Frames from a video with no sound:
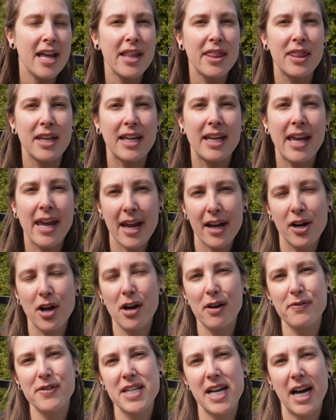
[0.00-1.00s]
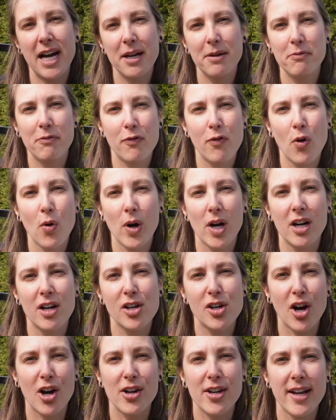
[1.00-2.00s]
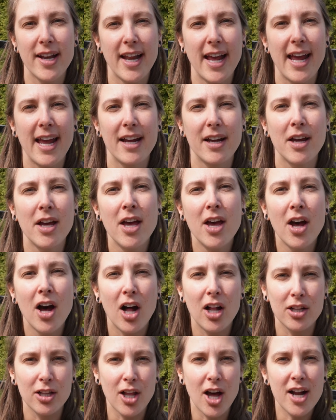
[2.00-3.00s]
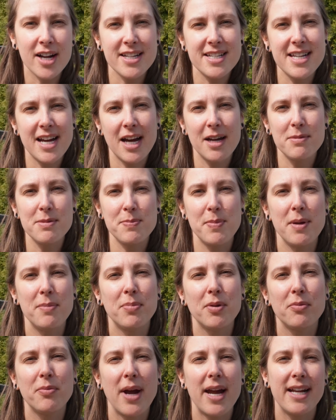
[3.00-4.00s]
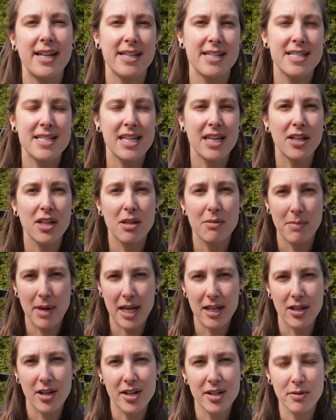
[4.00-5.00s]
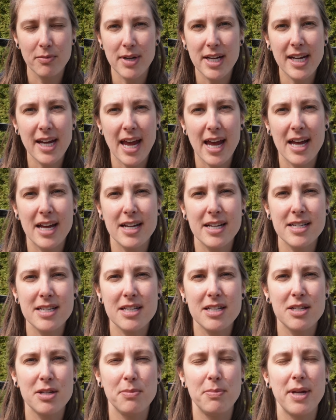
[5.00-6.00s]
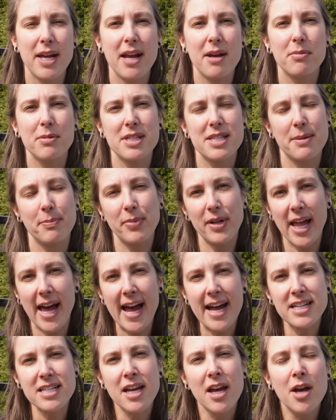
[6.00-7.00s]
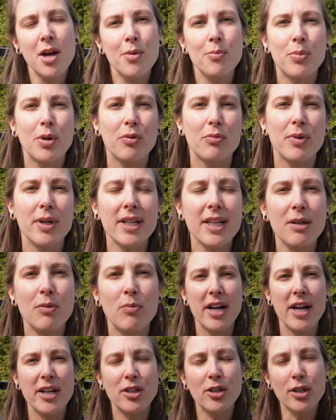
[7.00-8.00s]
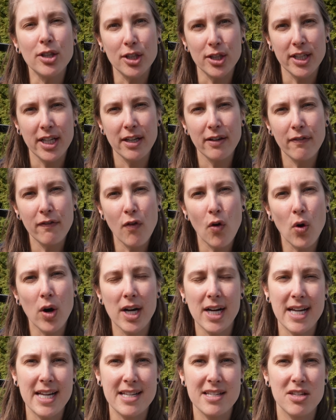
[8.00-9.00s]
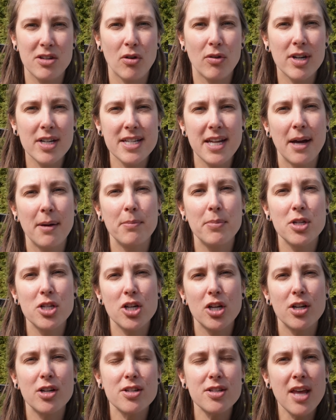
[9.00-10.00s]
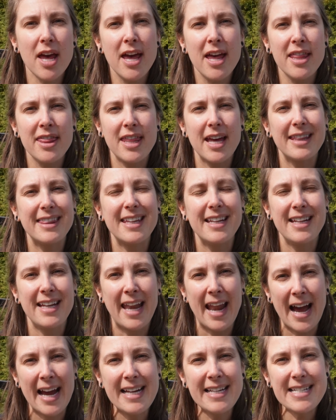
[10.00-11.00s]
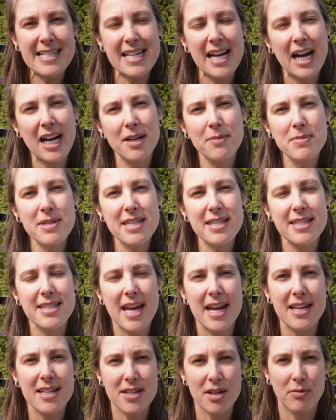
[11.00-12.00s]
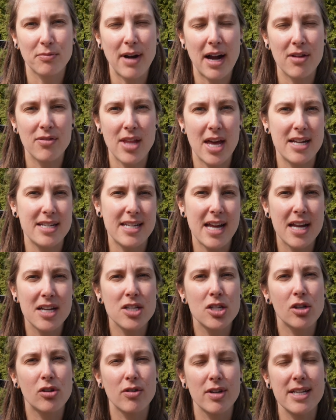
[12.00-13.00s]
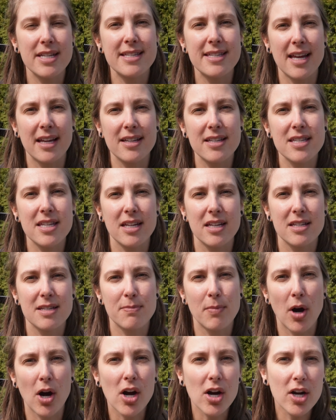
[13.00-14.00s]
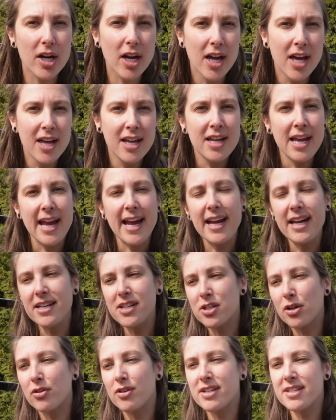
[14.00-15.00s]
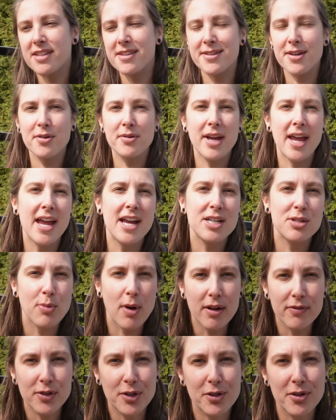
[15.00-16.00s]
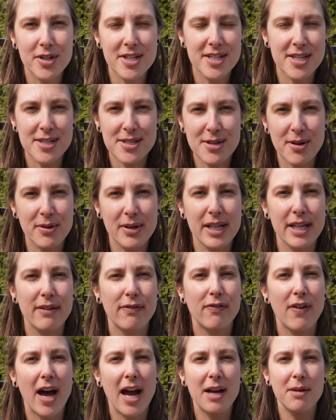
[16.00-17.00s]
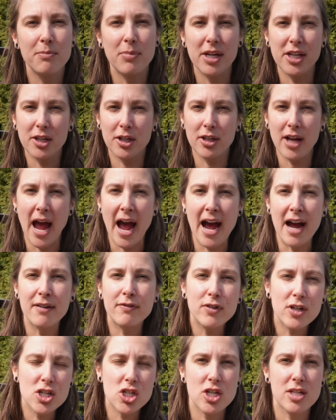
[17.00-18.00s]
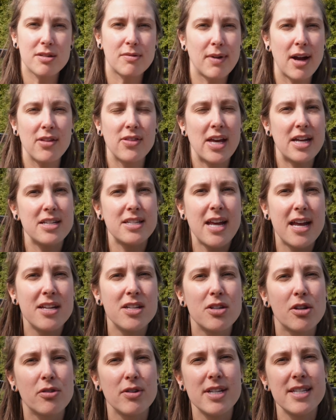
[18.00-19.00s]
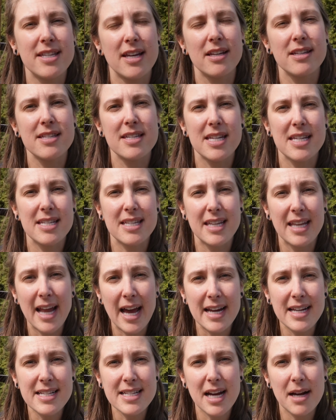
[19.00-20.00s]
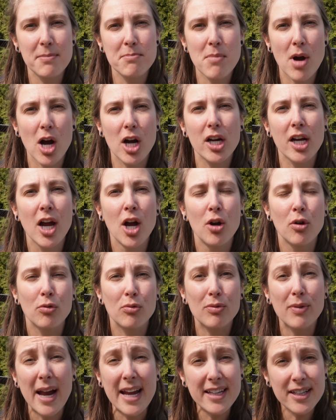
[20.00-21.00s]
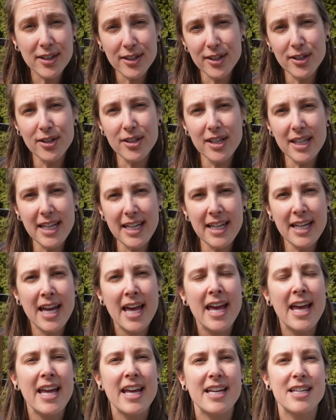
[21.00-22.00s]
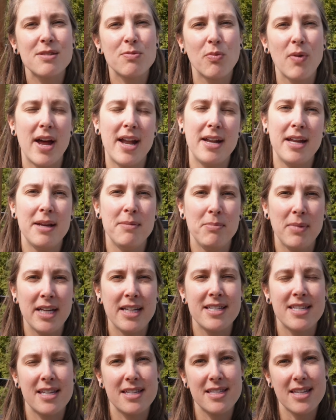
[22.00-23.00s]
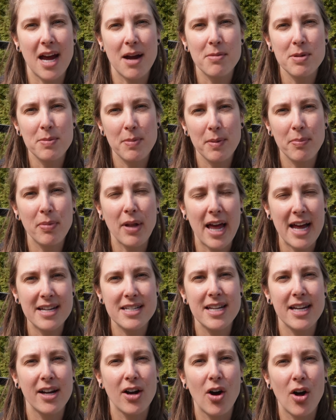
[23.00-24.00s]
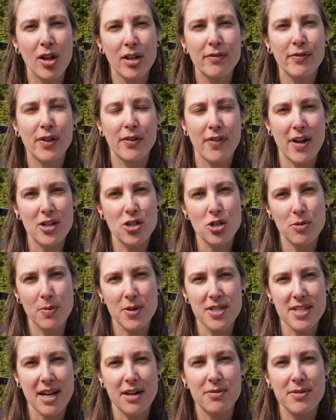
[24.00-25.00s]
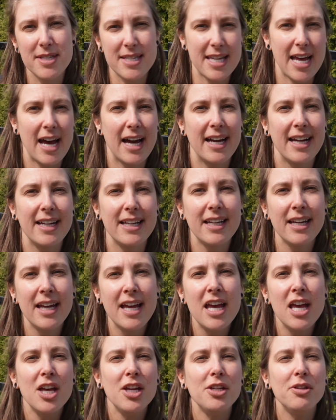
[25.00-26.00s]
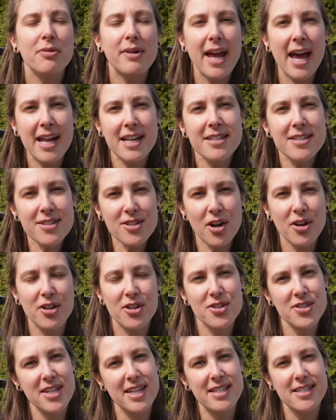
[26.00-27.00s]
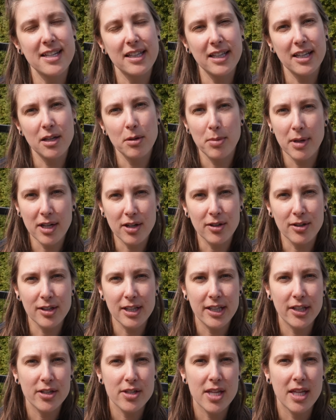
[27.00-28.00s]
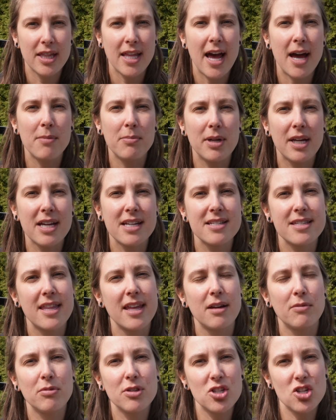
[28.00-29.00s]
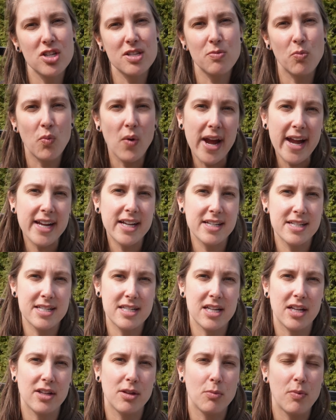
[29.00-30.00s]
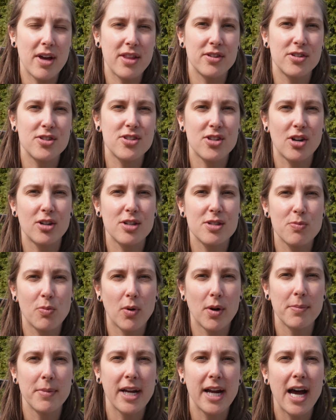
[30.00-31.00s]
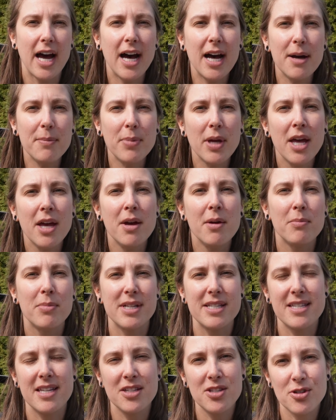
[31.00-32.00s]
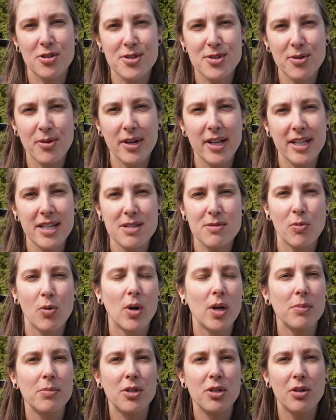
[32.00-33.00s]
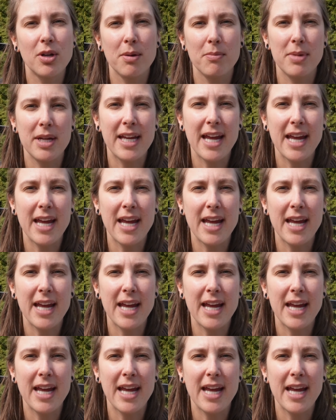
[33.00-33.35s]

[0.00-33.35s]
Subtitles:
the kickoff time for gardening. A lot of times people wait until the May long weekend to be able to plant, but really you're looking for is your temperatures that the nighttime stays around that 10 degrees Celsius mark. 8 degrees is okay, 12 degrees is totally fine, but your average is around that 10 degrees Celsius nighttime mark regularly is when it means it's time to be planting all of your vegetables outside. You can start your seeds a little bit earlier than that because they will just wait until the weather starts warming up, but since your soil is warm, you can be